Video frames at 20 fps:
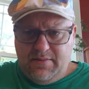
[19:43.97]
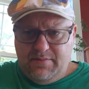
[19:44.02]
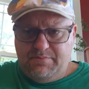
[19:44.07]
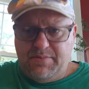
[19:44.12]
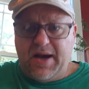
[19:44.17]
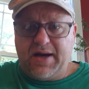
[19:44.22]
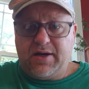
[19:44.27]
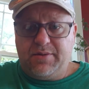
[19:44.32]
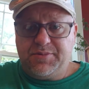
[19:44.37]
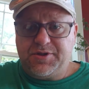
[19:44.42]

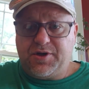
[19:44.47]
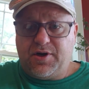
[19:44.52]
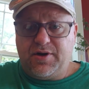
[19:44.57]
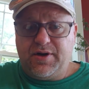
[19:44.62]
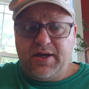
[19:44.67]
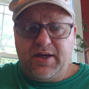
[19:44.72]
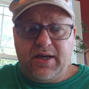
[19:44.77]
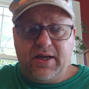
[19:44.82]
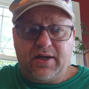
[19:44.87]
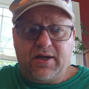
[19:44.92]
Beckham
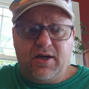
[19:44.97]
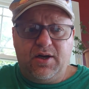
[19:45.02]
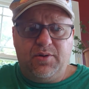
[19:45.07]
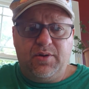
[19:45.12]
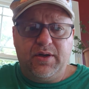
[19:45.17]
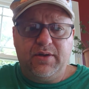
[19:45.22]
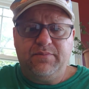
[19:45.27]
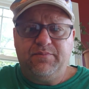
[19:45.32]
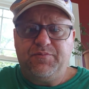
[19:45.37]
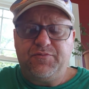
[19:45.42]
starting to get
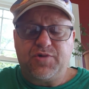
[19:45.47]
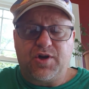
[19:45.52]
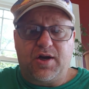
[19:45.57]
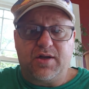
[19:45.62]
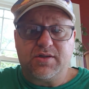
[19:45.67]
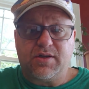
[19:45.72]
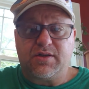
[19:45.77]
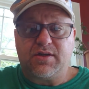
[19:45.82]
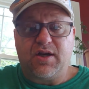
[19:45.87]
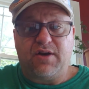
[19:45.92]
going,
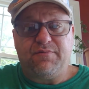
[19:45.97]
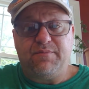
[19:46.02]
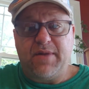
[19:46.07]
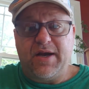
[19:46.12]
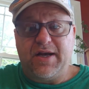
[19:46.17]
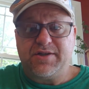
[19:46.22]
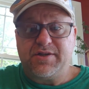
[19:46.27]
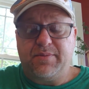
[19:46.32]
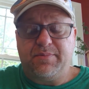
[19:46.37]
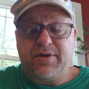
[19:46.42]
draws a tough
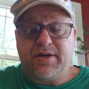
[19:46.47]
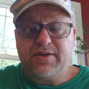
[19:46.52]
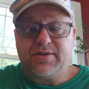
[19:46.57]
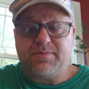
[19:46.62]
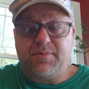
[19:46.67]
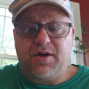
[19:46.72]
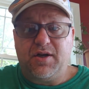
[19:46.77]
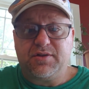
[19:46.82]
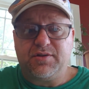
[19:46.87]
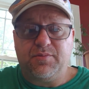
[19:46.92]
matchup against
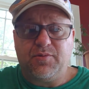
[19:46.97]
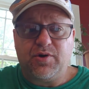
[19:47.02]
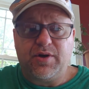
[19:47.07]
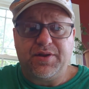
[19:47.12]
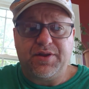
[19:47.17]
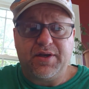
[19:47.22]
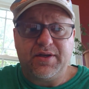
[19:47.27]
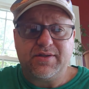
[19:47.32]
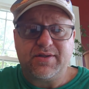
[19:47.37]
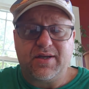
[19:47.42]
Baltimore. I
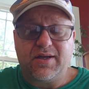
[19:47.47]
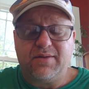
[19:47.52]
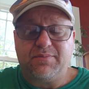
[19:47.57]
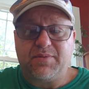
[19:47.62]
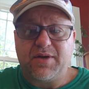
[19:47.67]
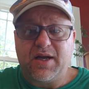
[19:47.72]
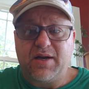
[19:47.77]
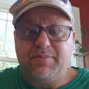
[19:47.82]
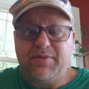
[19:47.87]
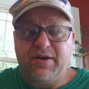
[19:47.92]
think it's going to
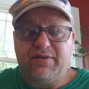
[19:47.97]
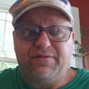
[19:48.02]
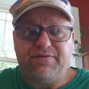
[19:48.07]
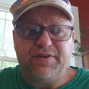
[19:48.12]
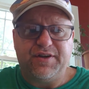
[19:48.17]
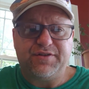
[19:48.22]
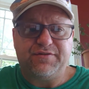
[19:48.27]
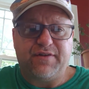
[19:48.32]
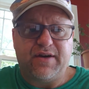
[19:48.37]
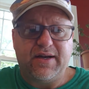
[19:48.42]
kind of be a
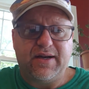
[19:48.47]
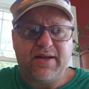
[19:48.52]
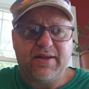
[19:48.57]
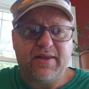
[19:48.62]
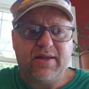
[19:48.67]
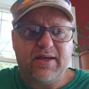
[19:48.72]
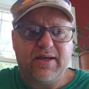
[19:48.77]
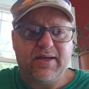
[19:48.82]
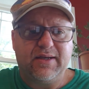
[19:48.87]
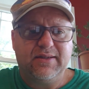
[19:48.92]
fist fight, I
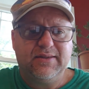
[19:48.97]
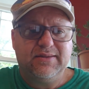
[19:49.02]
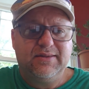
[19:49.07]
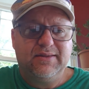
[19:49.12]
think.